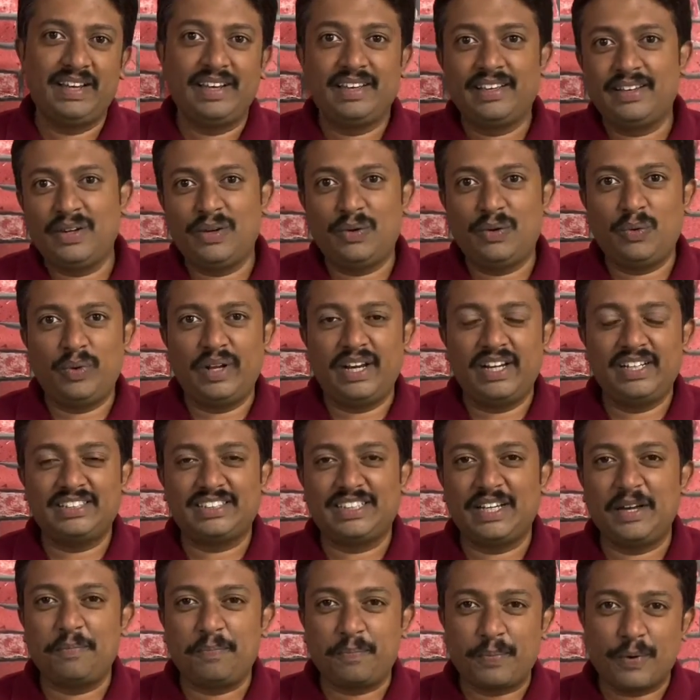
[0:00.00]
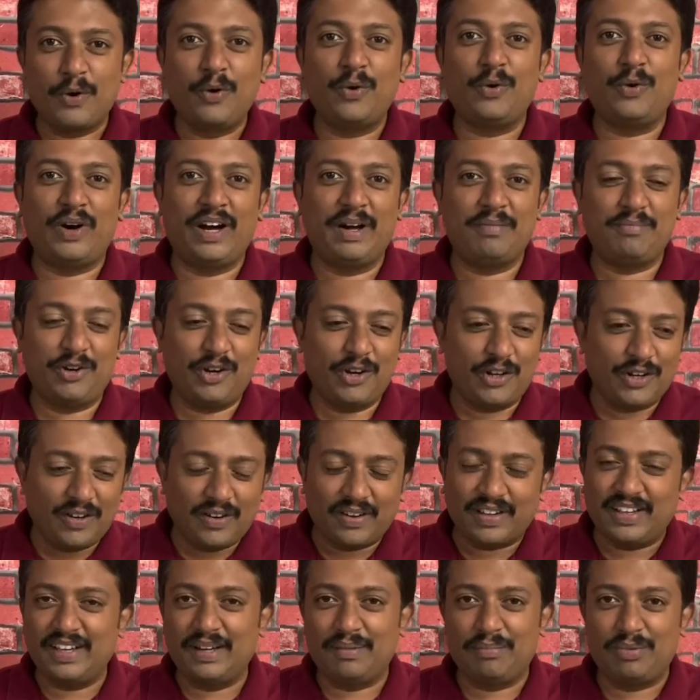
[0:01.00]
You know, when I say pro, I'm not
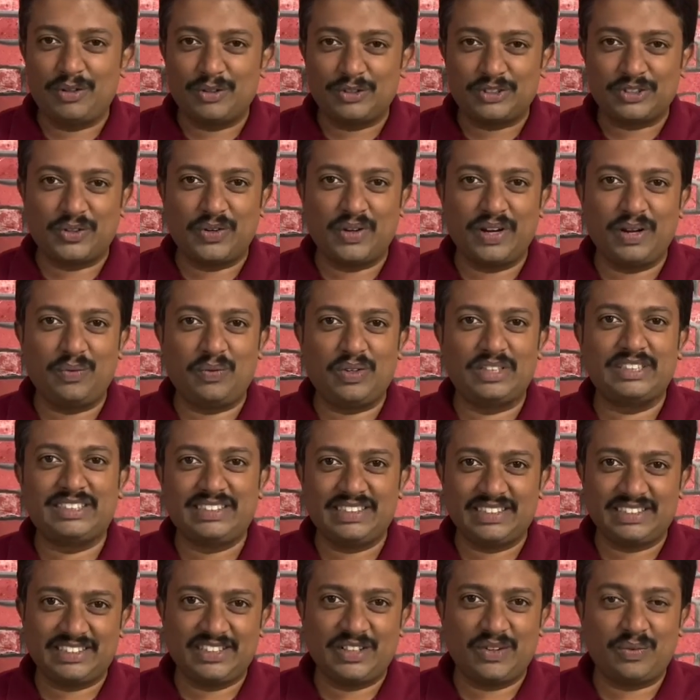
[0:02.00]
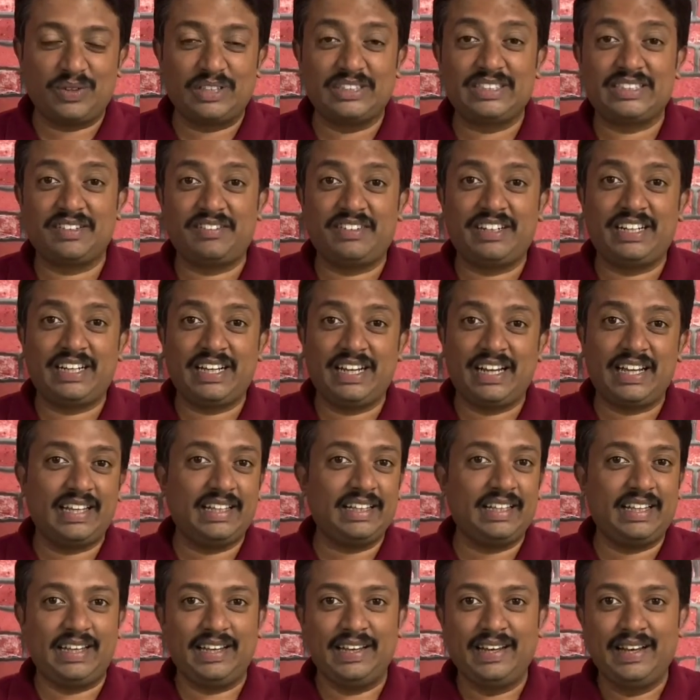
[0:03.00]
talking about scoring 160 or 170 like
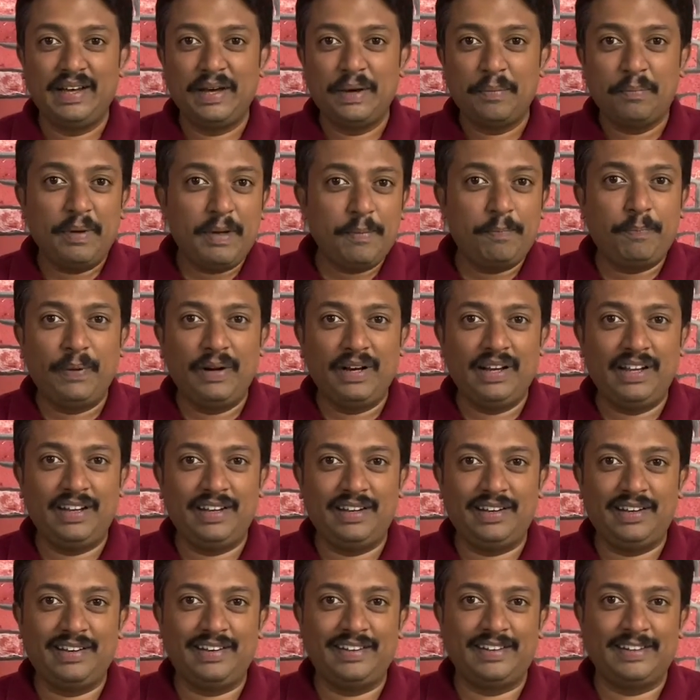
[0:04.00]
the people in